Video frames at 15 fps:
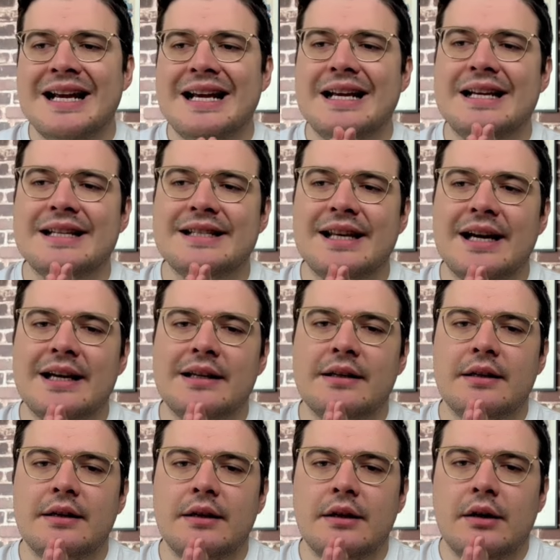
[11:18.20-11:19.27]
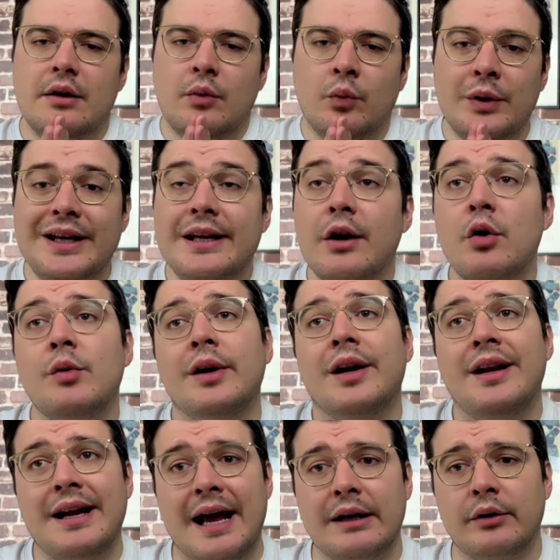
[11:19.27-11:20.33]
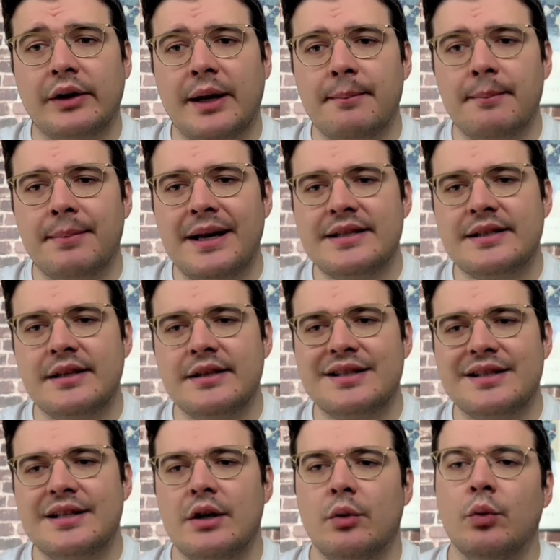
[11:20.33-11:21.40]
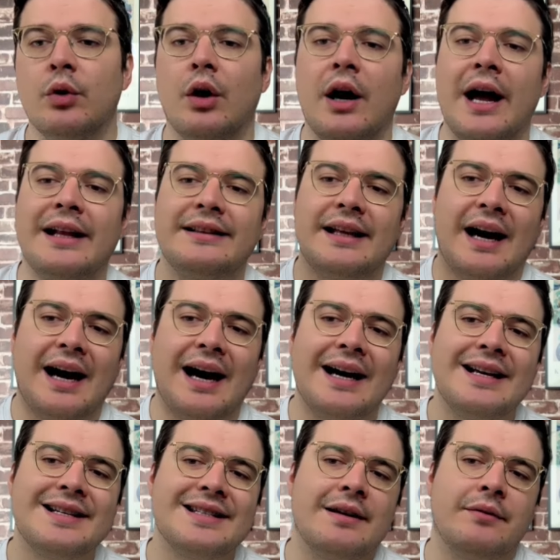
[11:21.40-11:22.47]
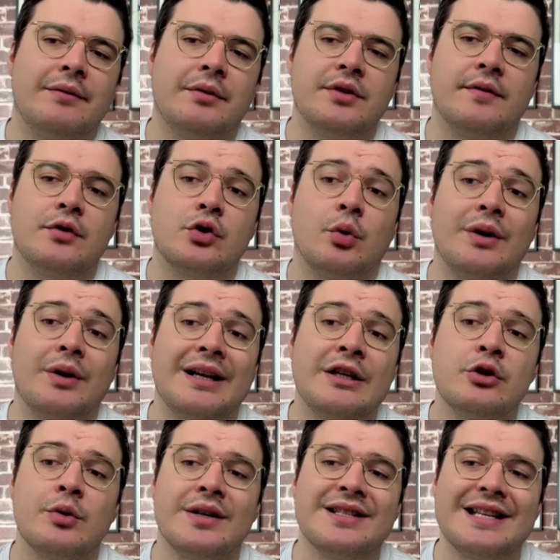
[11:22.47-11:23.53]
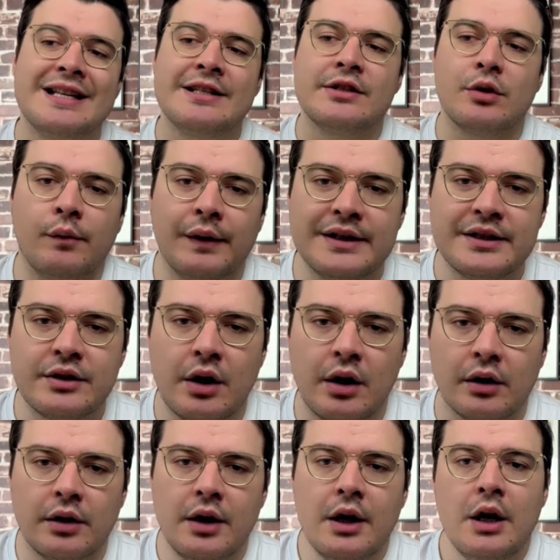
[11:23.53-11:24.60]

is that we know on an aggregate basis, we're at the highest levels of short interest in SoFi stock.